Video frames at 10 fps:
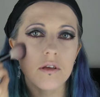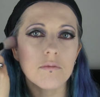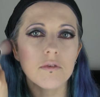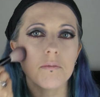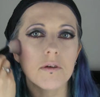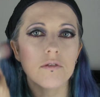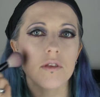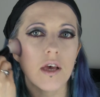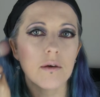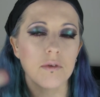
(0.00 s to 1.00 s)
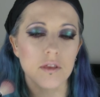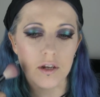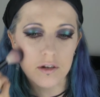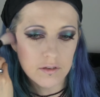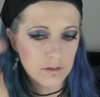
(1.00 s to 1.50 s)
Comes up better on the camera than
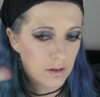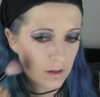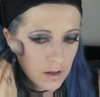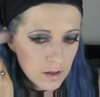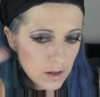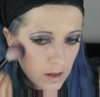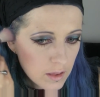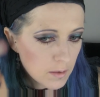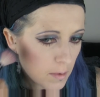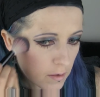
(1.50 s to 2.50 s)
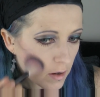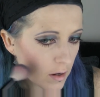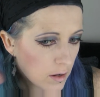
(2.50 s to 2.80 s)
it does in the mirror,